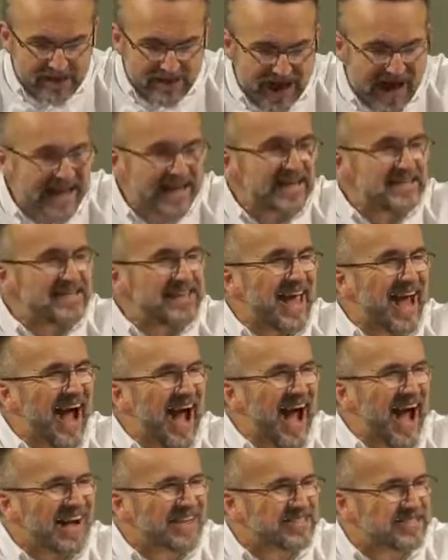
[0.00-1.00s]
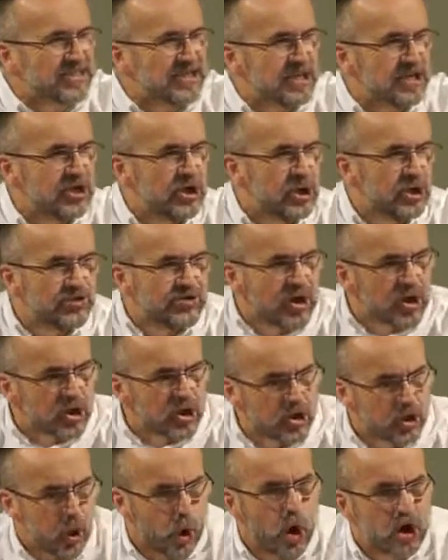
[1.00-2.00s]
that is the article
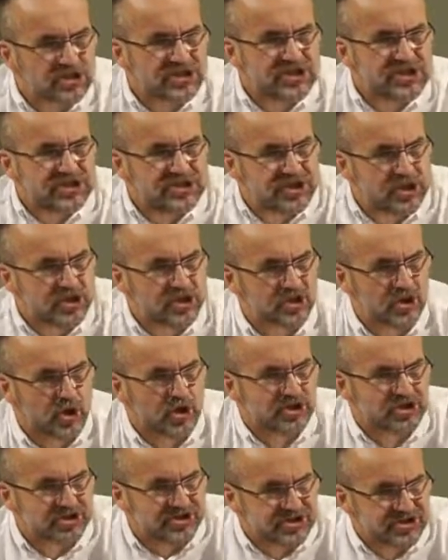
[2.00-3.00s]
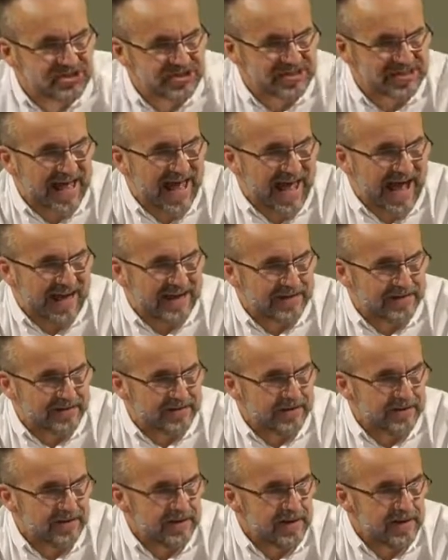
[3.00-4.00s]
that causes the church to stand.